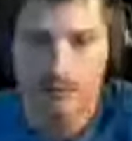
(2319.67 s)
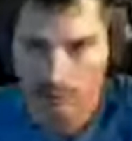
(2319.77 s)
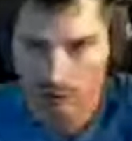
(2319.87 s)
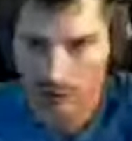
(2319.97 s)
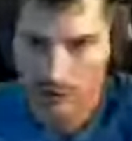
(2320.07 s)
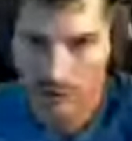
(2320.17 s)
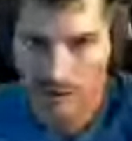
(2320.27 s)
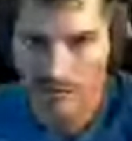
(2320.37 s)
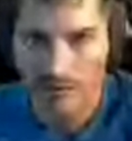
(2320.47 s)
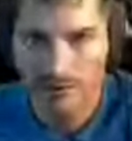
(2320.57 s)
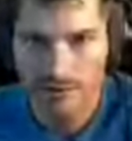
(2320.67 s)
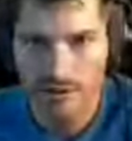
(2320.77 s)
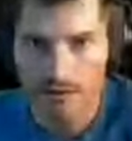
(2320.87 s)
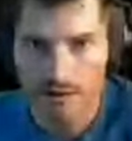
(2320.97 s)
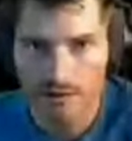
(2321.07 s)
share what I've learned
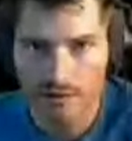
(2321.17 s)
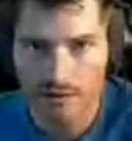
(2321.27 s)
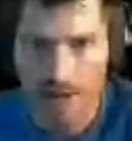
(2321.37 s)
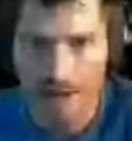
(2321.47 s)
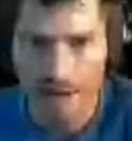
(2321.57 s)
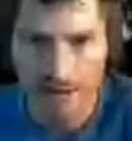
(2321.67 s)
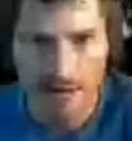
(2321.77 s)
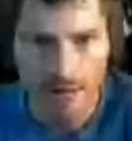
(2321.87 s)
and apply it